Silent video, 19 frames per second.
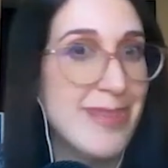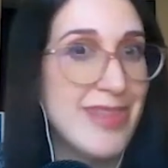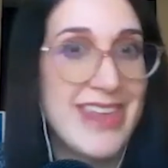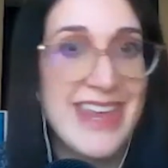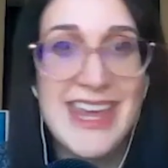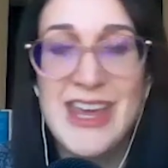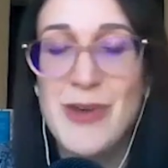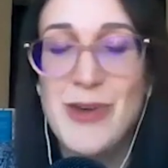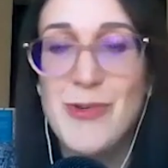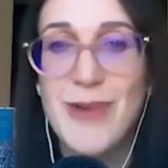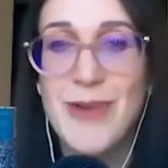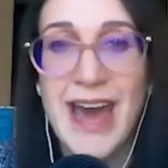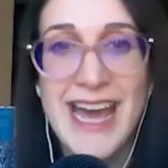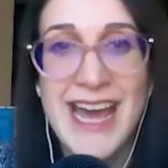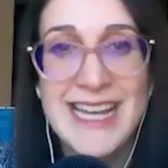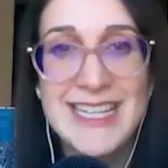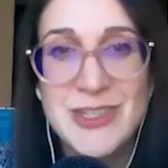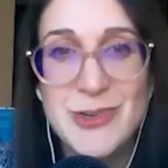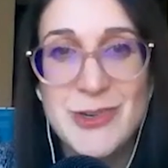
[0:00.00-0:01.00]
the
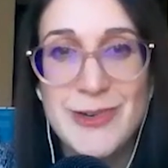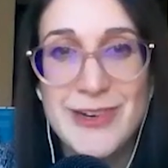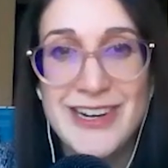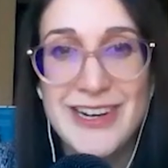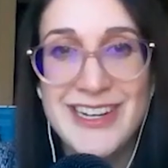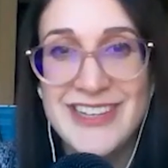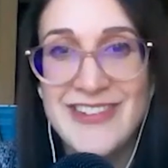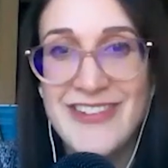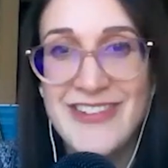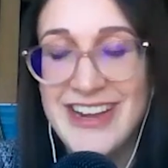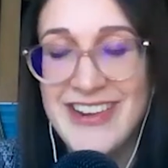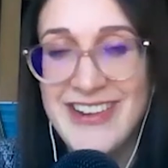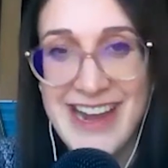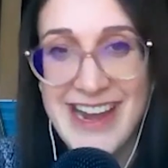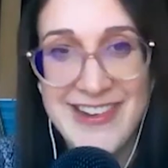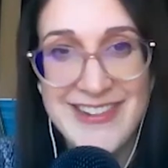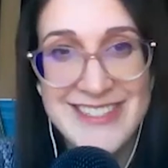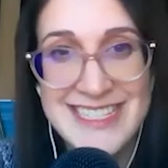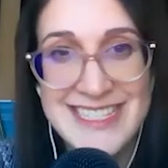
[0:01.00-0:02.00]
way toward greater
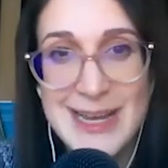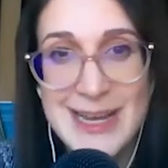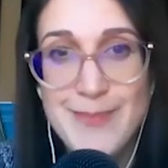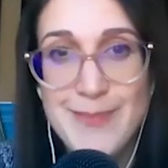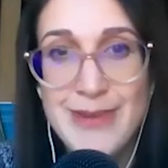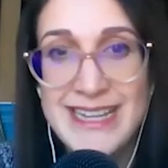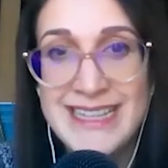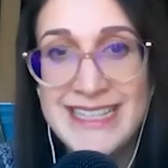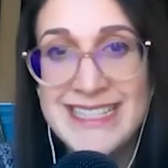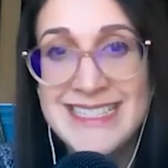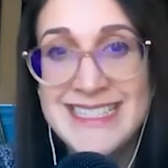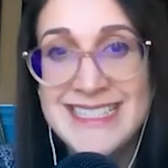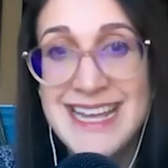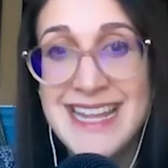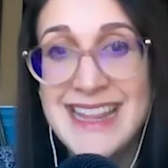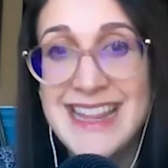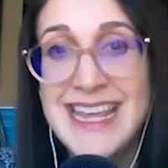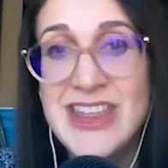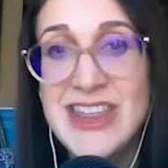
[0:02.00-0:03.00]
energy abundance
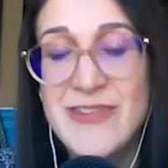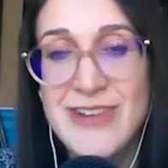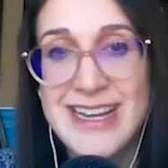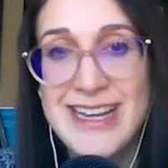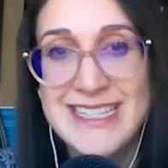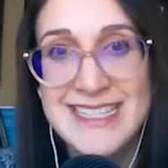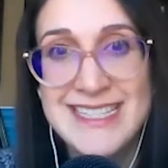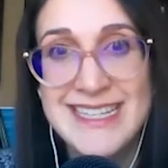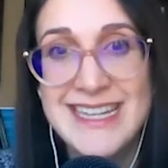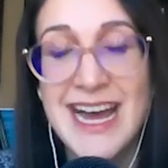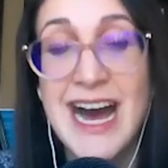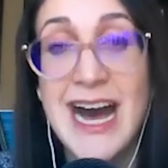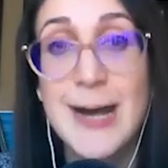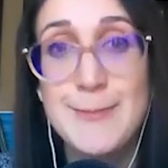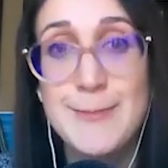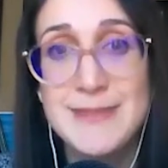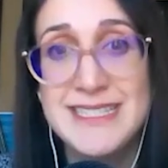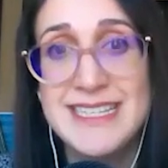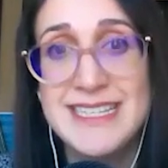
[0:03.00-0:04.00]
and the threats and
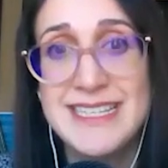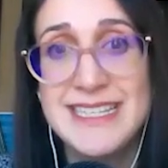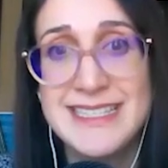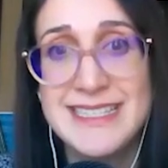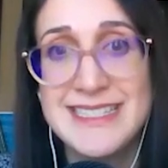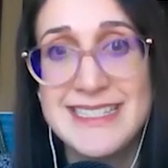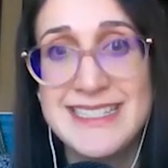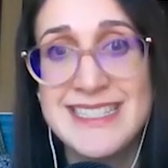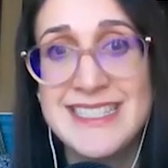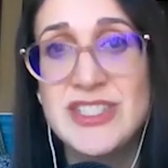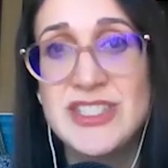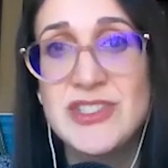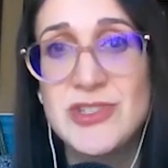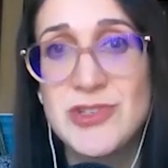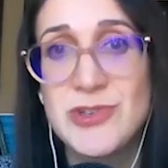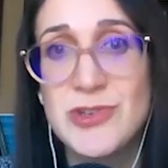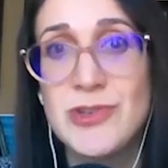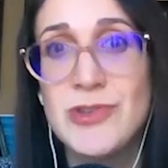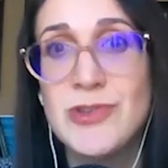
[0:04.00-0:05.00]
obstacles
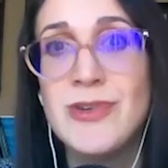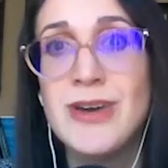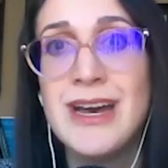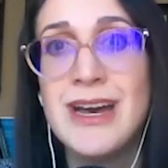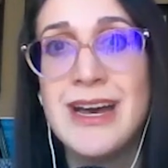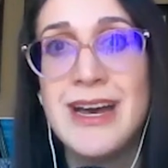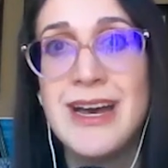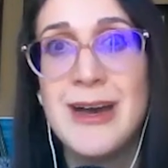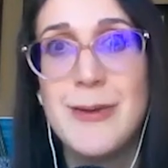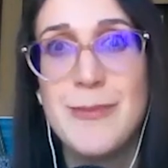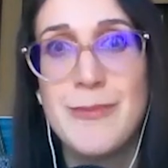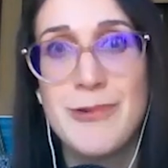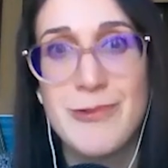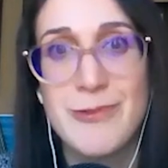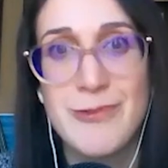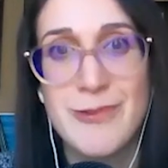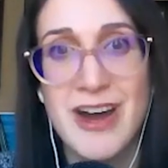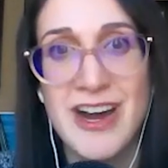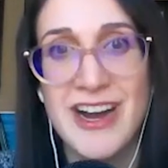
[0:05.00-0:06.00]
to
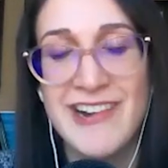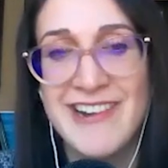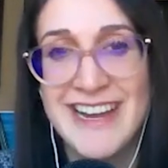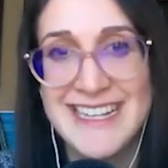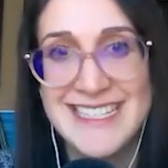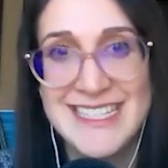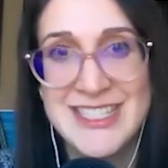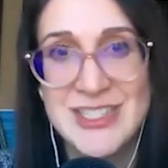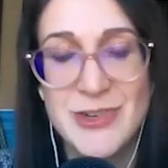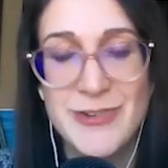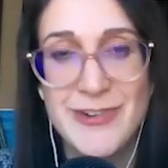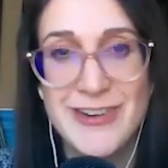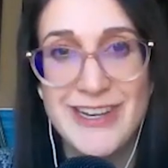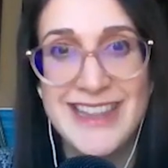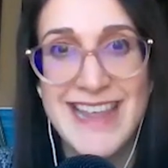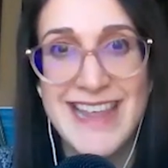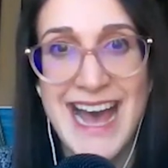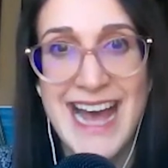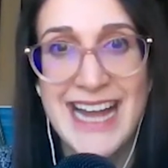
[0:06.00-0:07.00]
progress
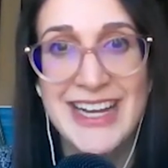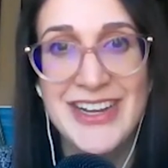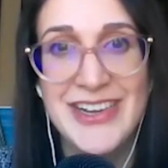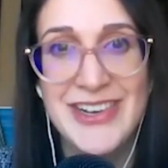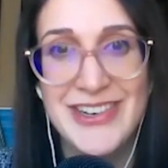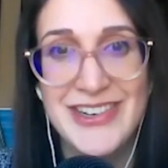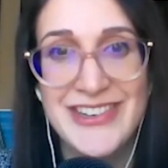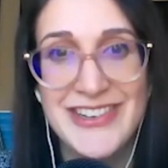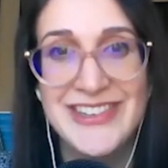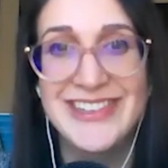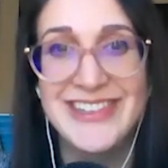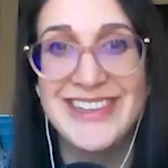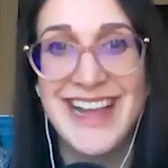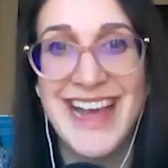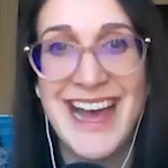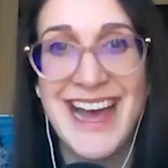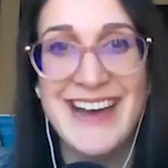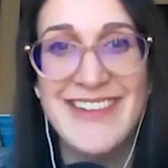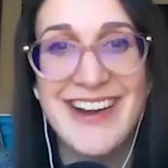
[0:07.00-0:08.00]
toward that goal.
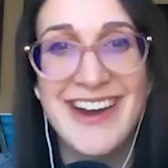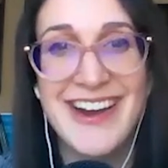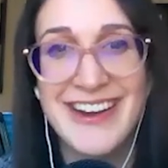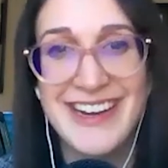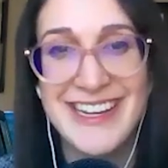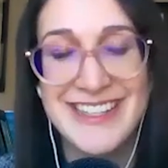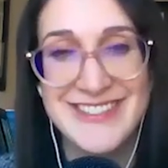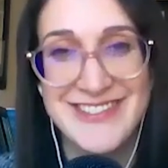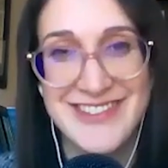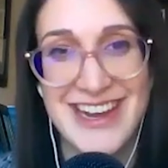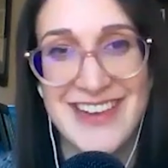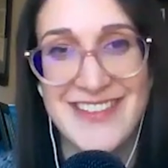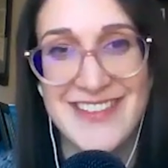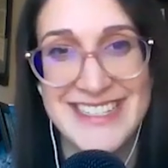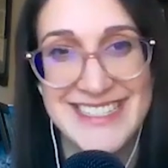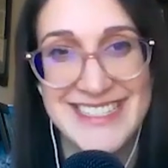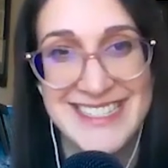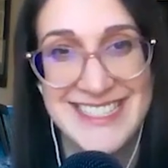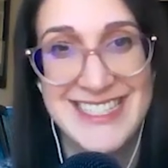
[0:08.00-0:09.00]
How are you,
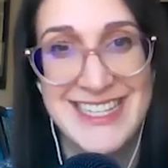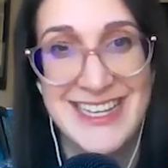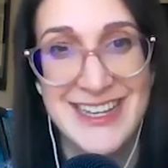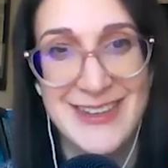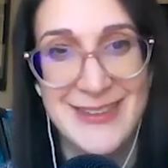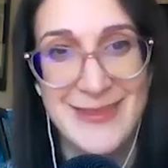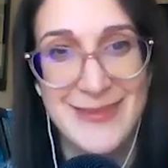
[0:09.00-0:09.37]
Travis?